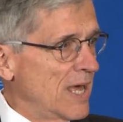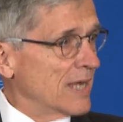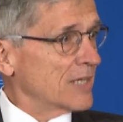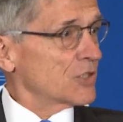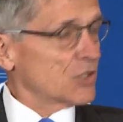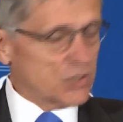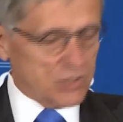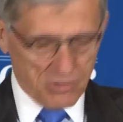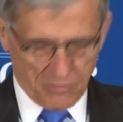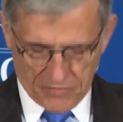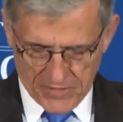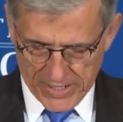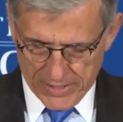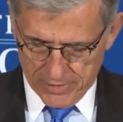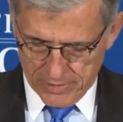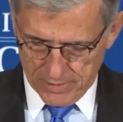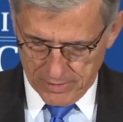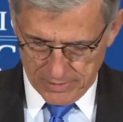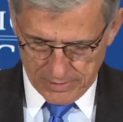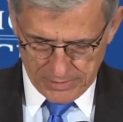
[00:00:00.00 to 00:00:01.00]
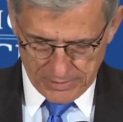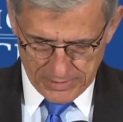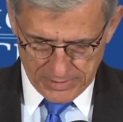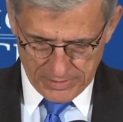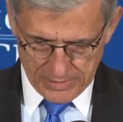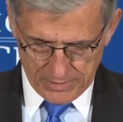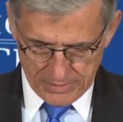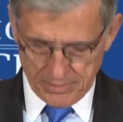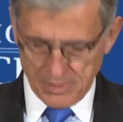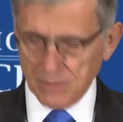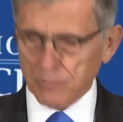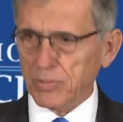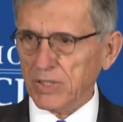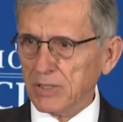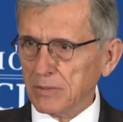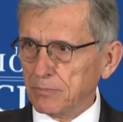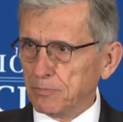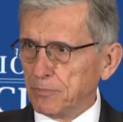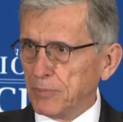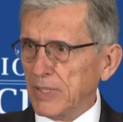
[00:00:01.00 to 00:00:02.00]
excavator, a
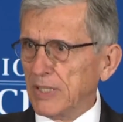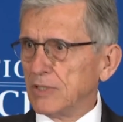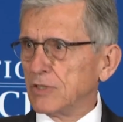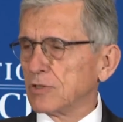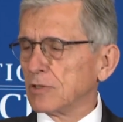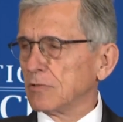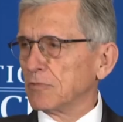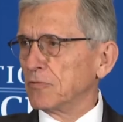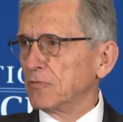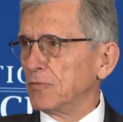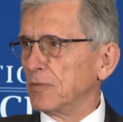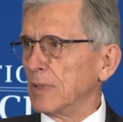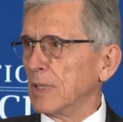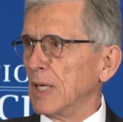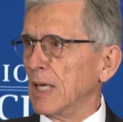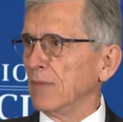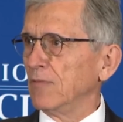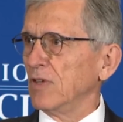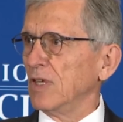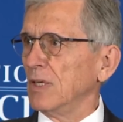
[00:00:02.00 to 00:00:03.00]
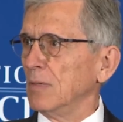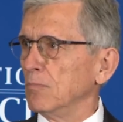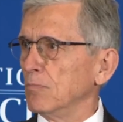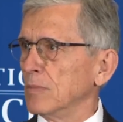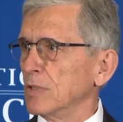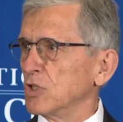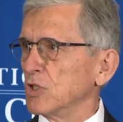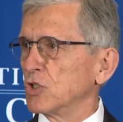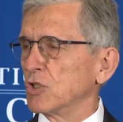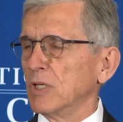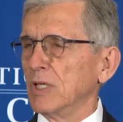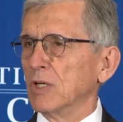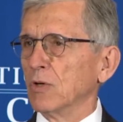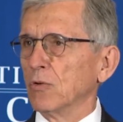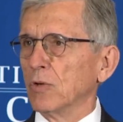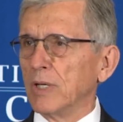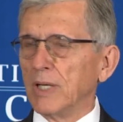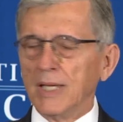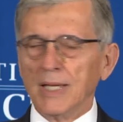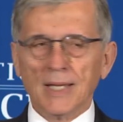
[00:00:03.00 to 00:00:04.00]
big piece of heavy
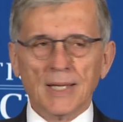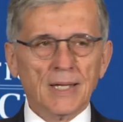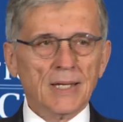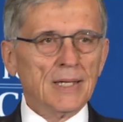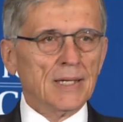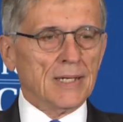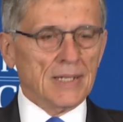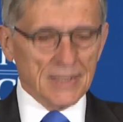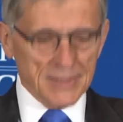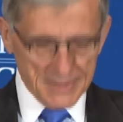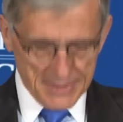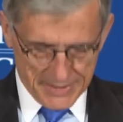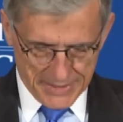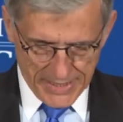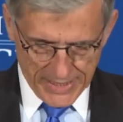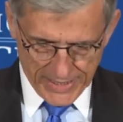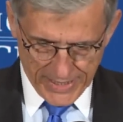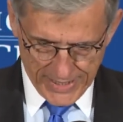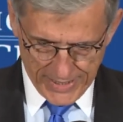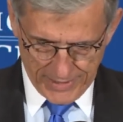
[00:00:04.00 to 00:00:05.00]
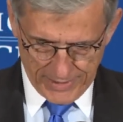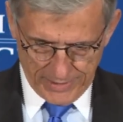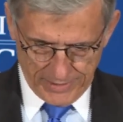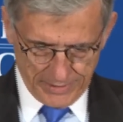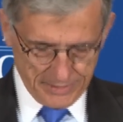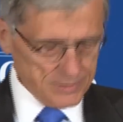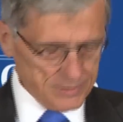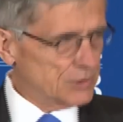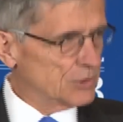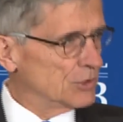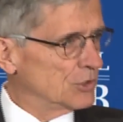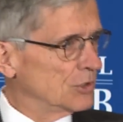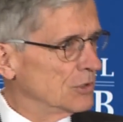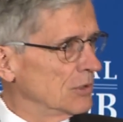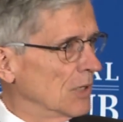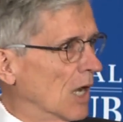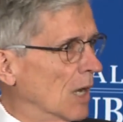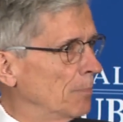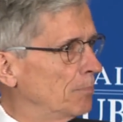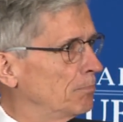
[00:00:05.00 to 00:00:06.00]
machinery digging
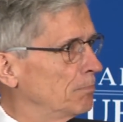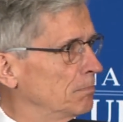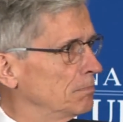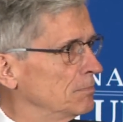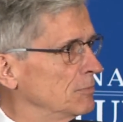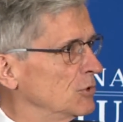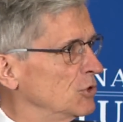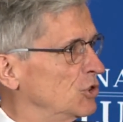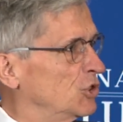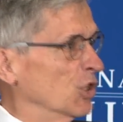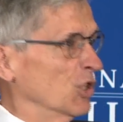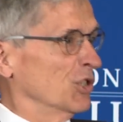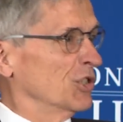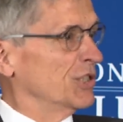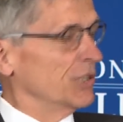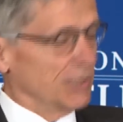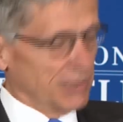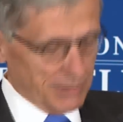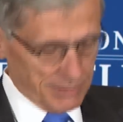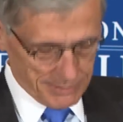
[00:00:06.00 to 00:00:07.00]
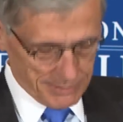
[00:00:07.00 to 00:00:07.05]
up dirt.